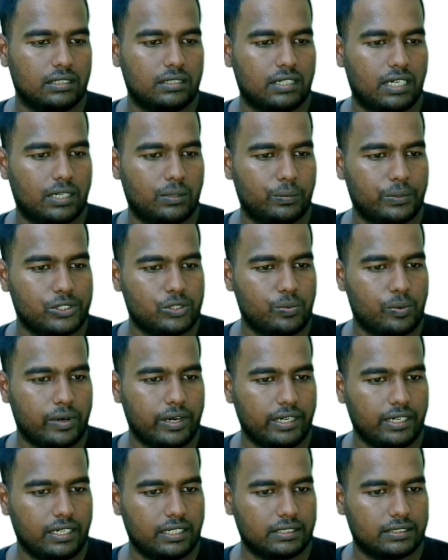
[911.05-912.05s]
At which
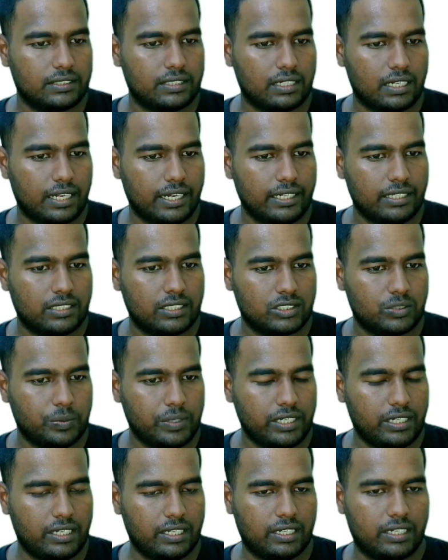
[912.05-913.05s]
point does the light
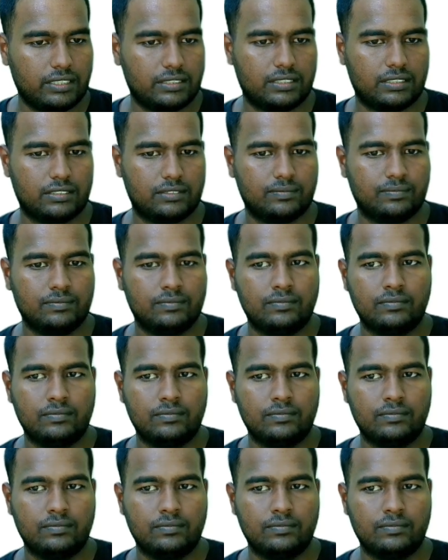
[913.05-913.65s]
speed decreases?